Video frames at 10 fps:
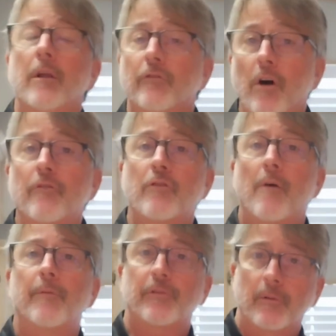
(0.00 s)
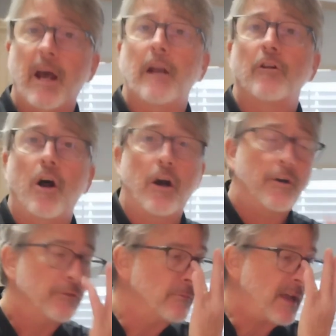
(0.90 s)
starts off with some kind of
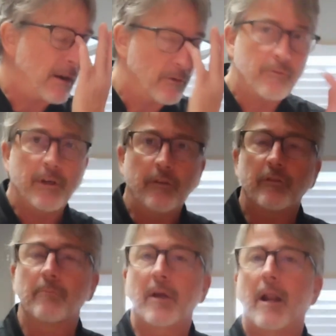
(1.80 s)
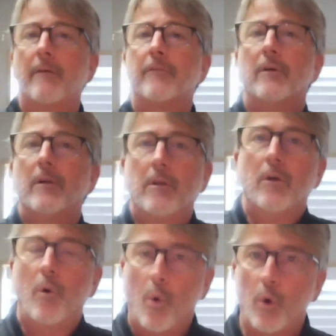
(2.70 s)
lard, some kind of grease, some kind of
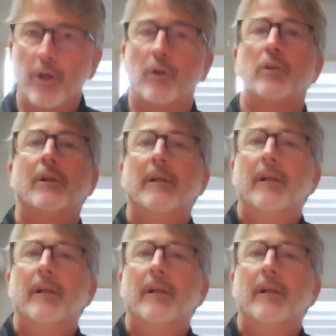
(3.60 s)
oil.